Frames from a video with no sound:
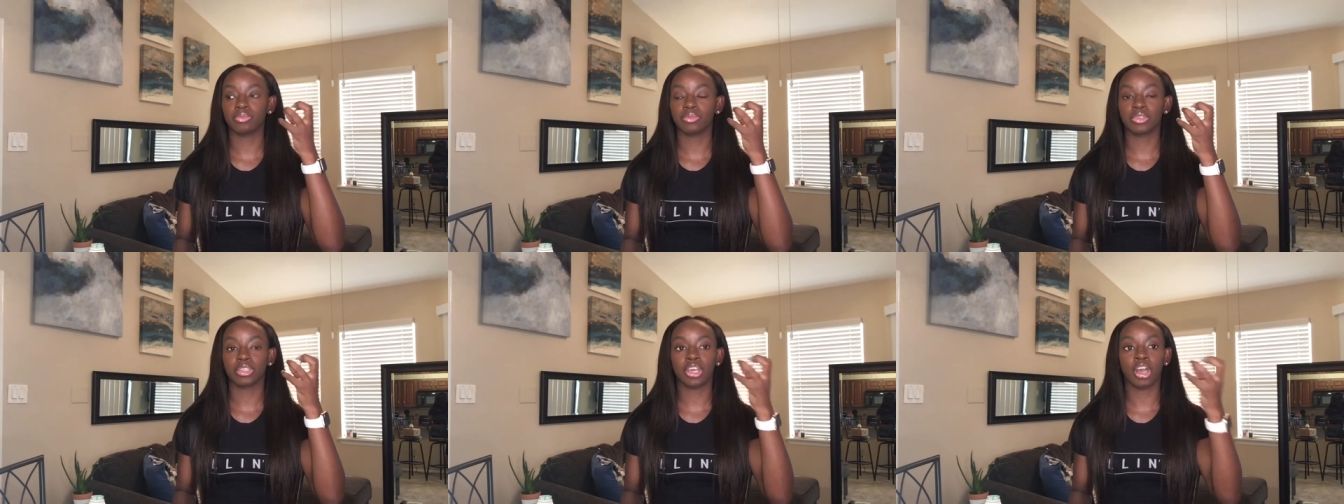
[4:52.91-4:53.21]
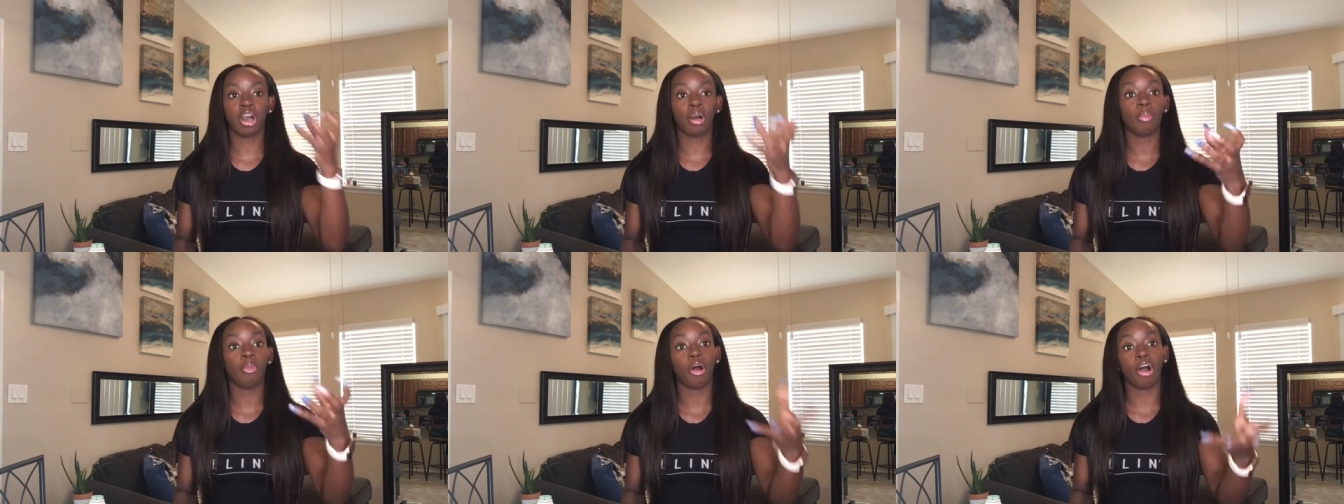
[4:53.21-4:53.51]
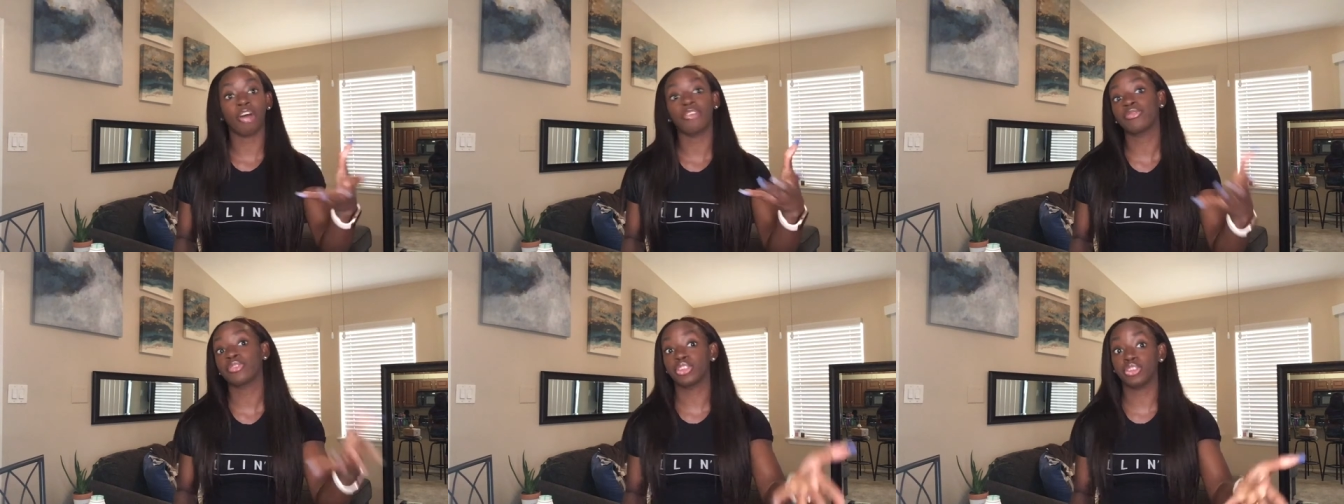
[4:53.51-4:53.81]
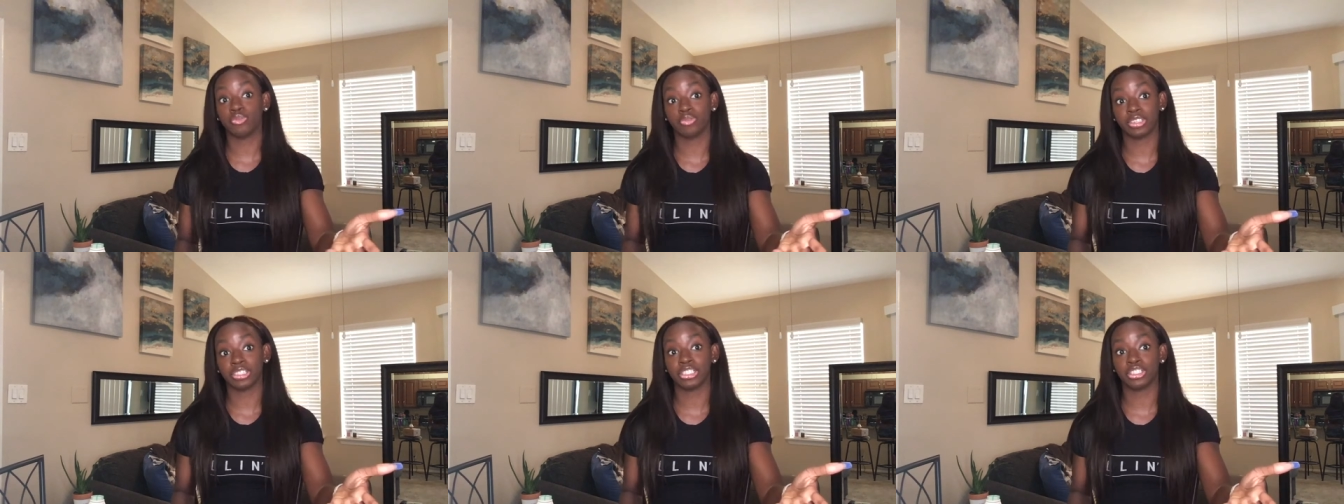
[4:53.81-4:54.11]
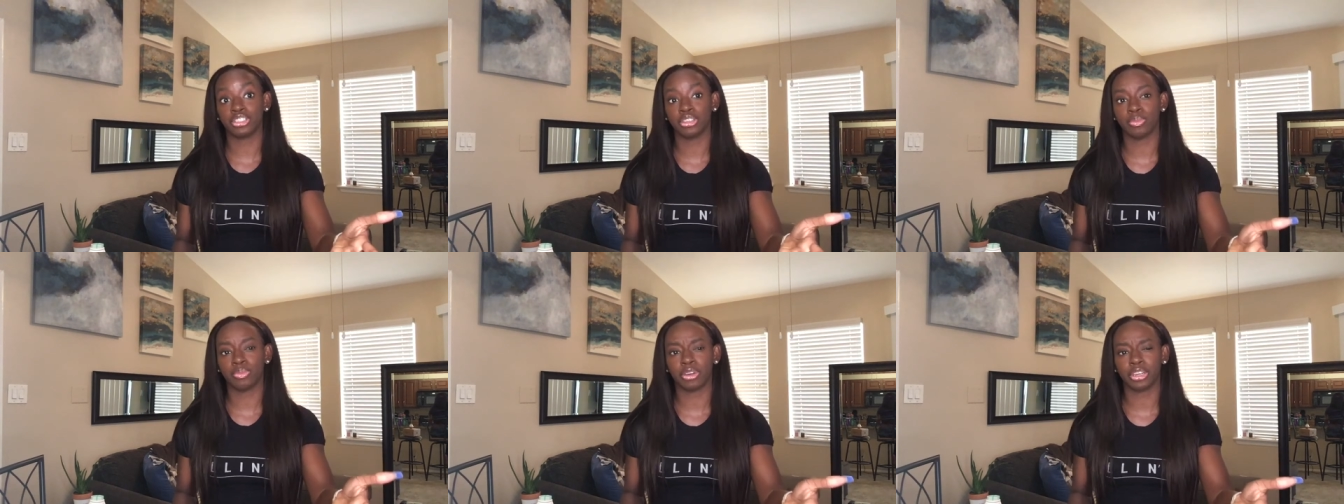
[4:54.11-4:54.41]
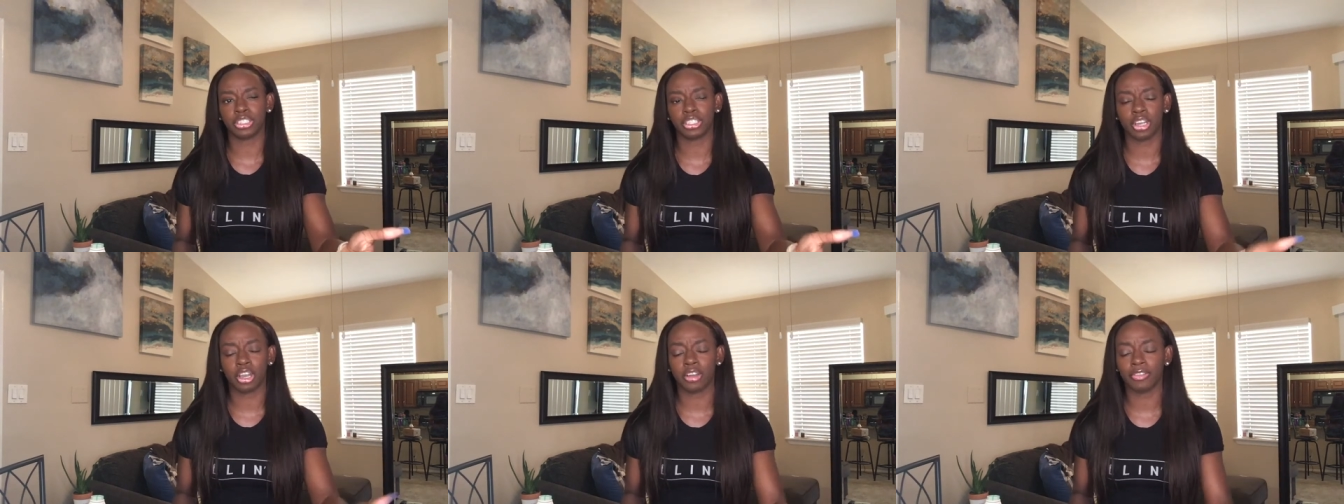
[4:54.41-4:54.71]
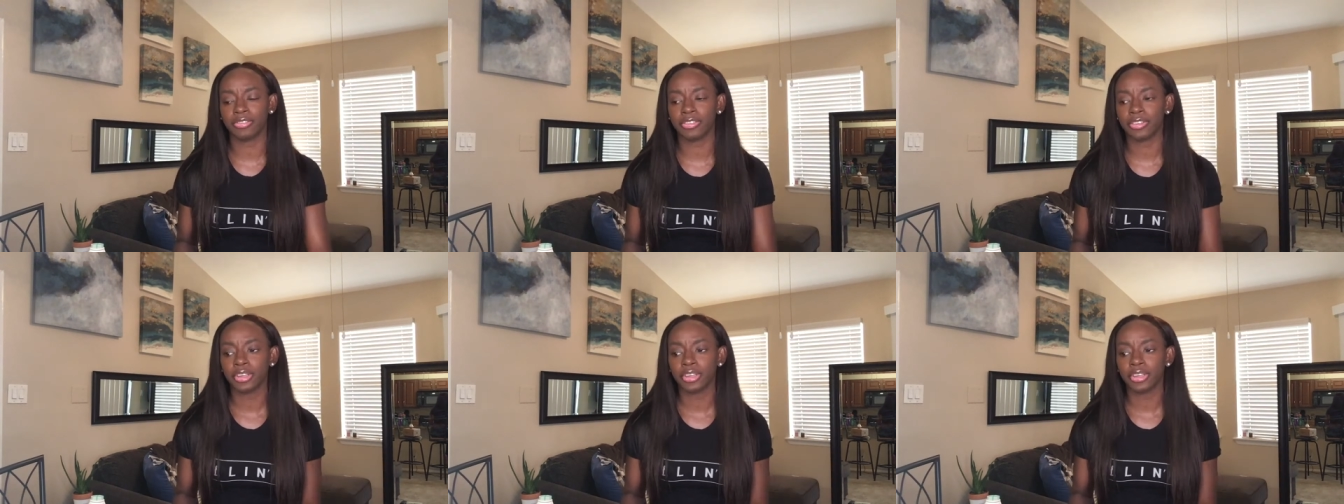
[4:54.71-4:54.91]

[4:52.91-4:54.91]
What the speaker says: come off when you rinsed your brush off.